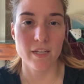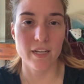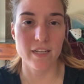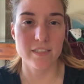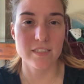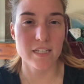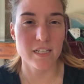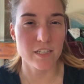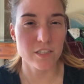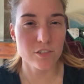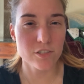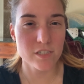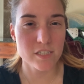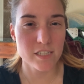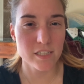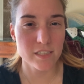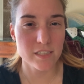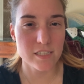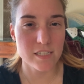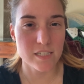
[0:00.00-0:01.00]
it's
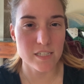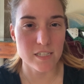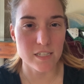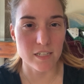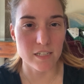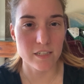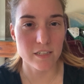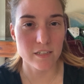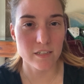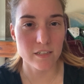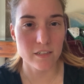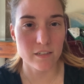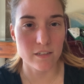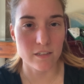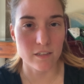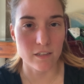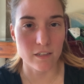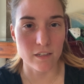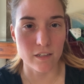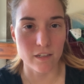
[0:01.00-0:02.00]
interesting to see
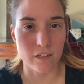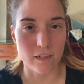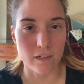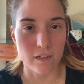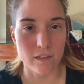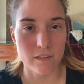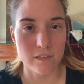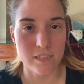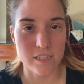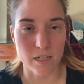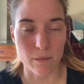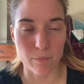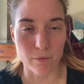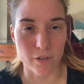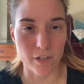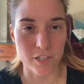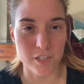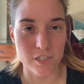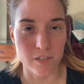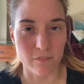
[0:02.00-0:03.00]
the
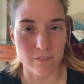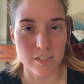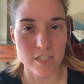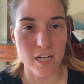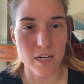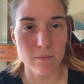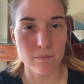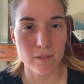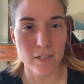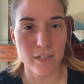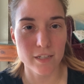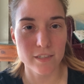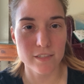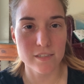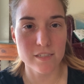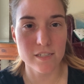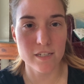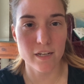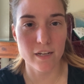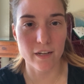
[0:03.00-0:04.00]
separation of the
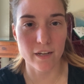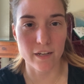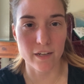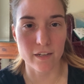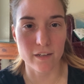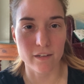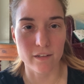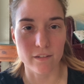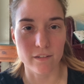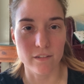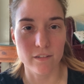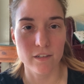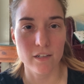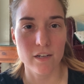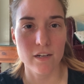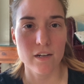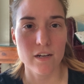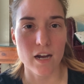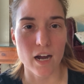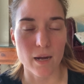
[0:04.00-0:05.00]
timelines. And
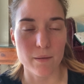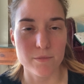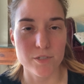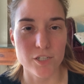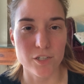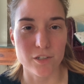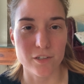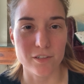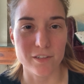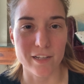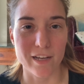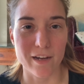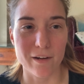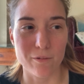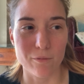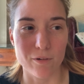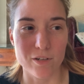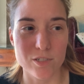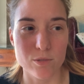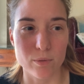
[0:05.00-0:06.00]
I'm sure that
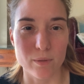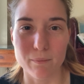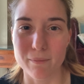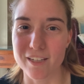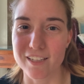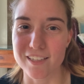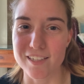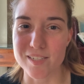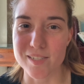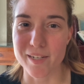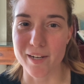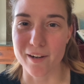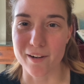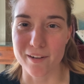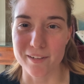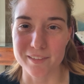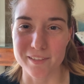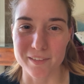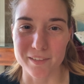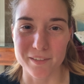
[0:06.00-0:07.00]
once we meet this
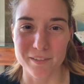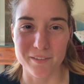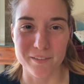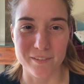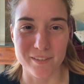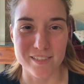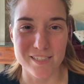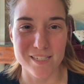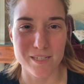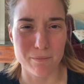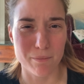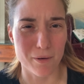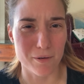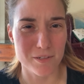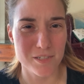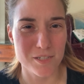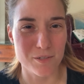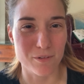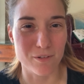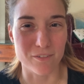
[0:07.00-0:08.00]
character who is
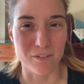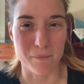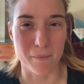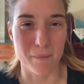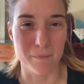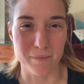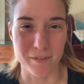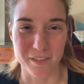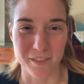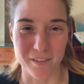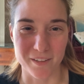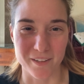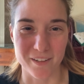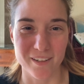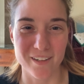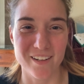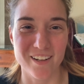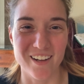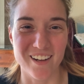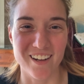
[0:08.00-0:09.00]
supposed to have remembered
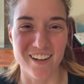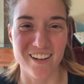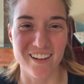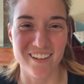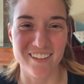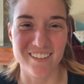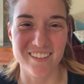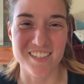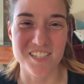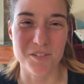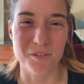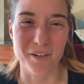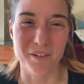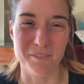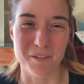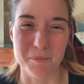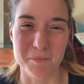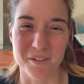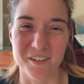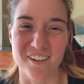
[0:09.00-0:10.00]
her, the story
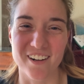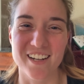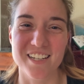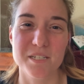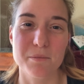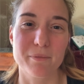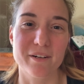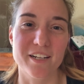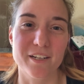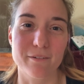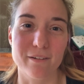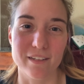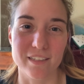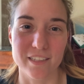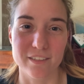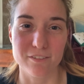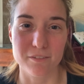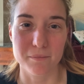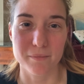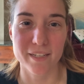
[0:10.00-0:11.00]
will progress pretty
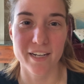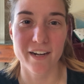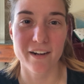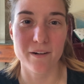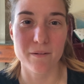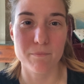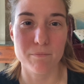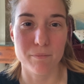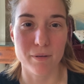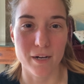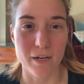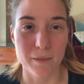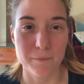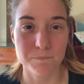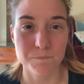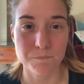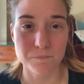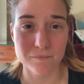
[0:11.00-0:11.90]
quickly from there. But